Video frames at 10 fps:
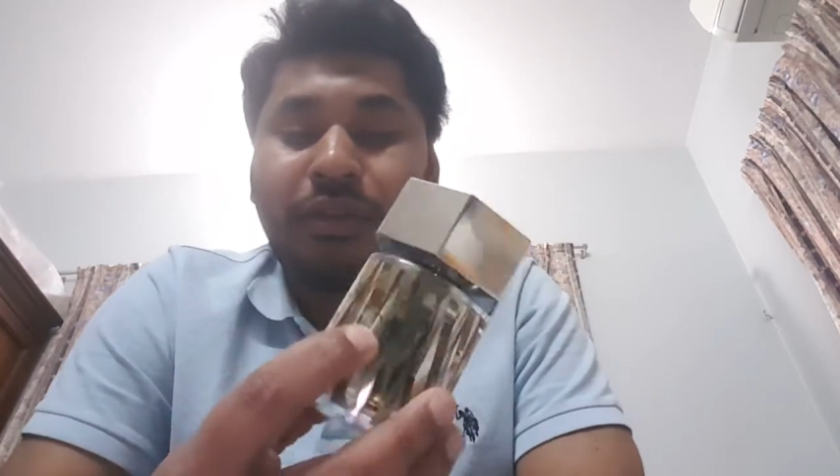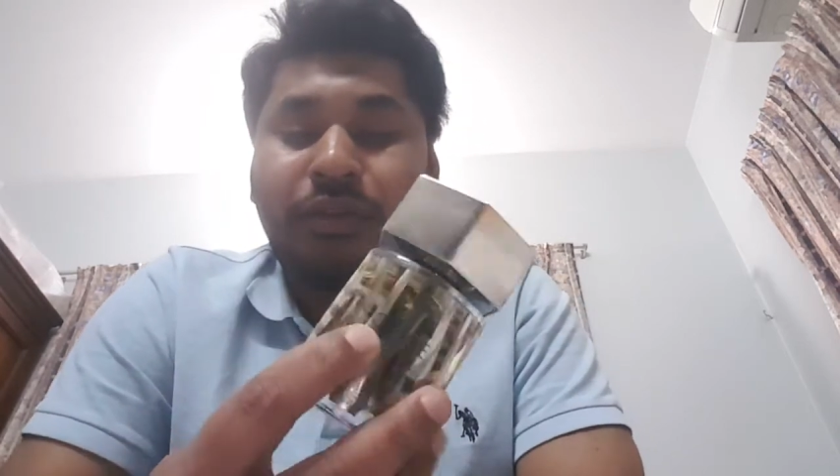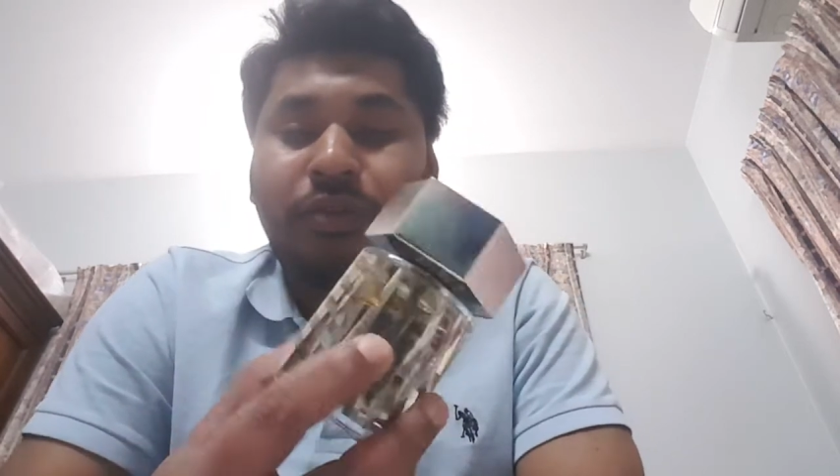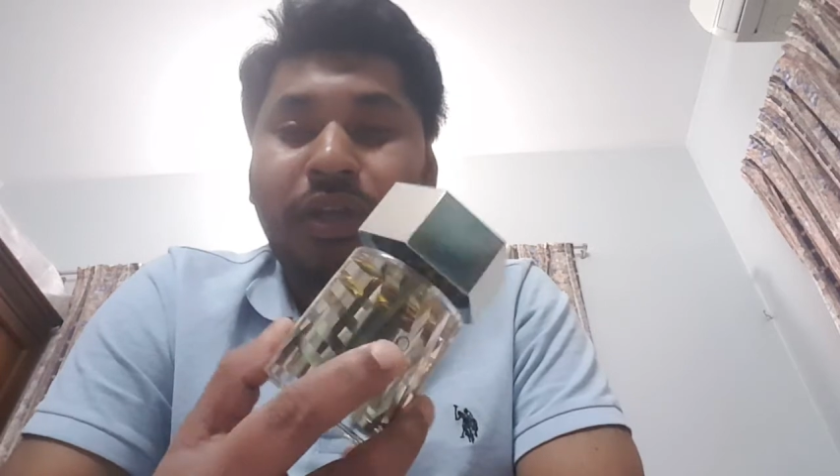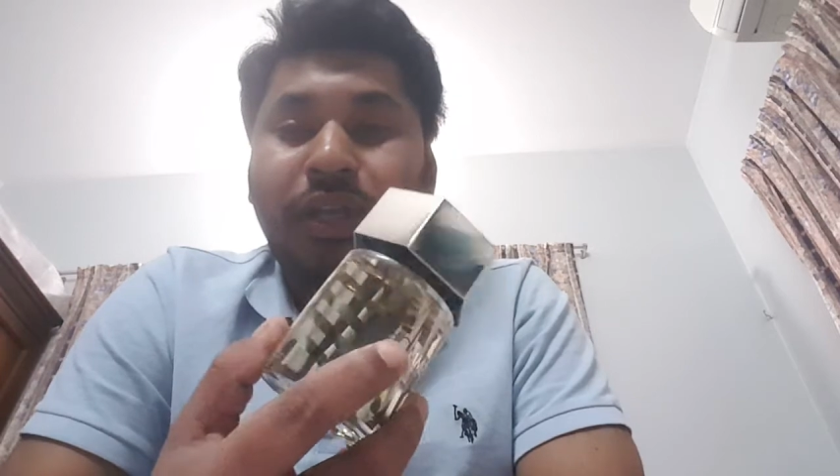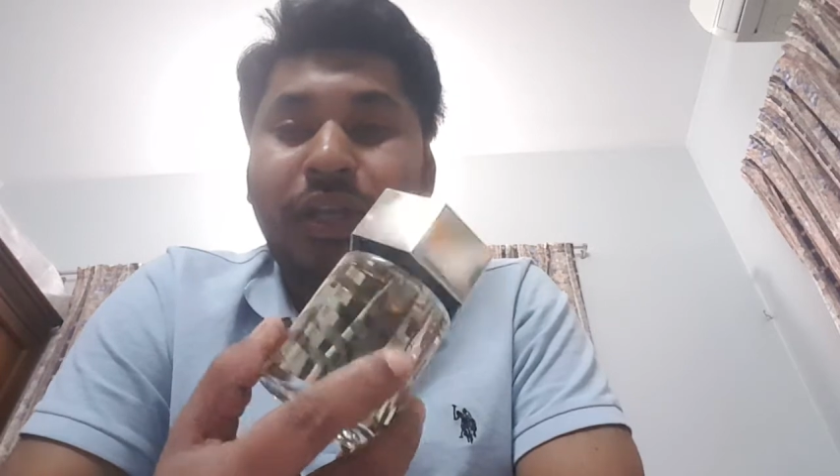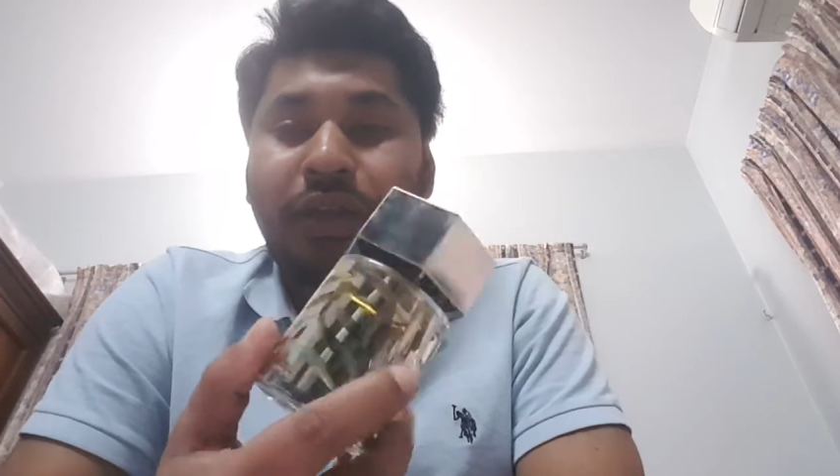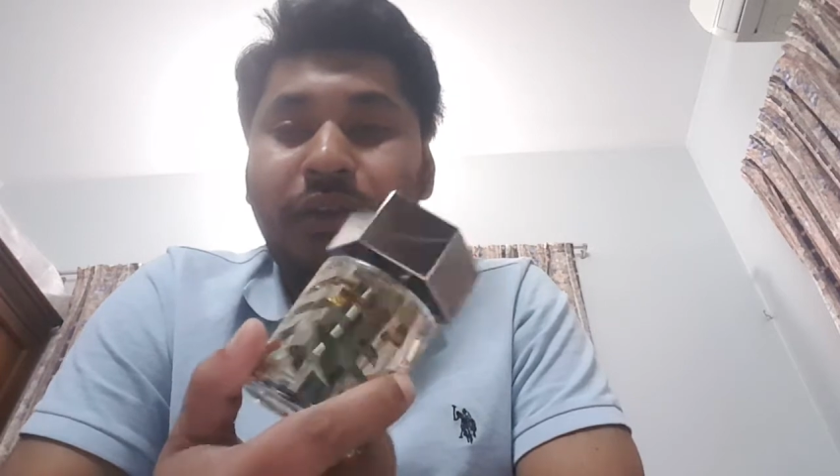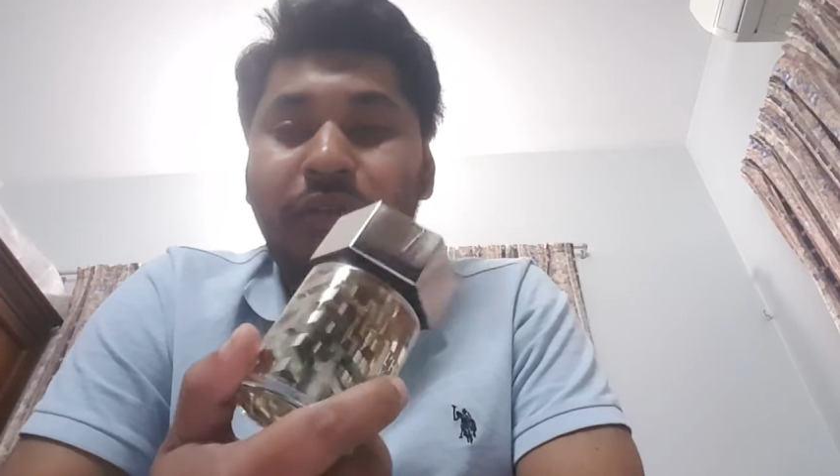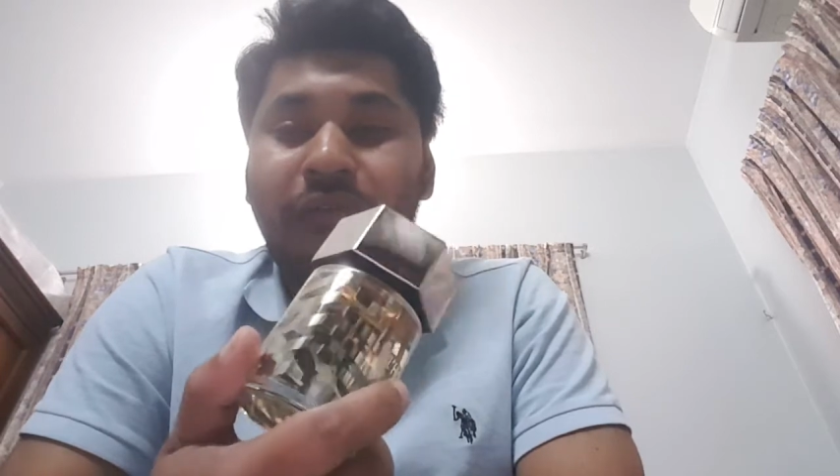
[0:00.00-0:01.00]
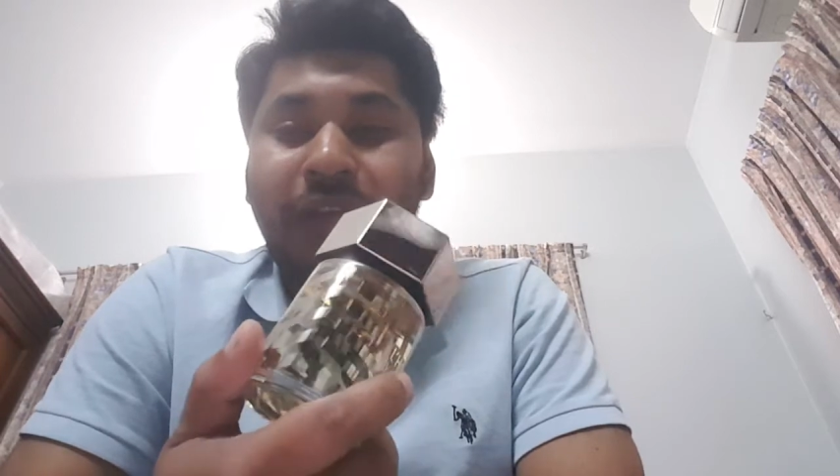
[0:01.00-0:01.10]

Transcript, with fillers: totally indoor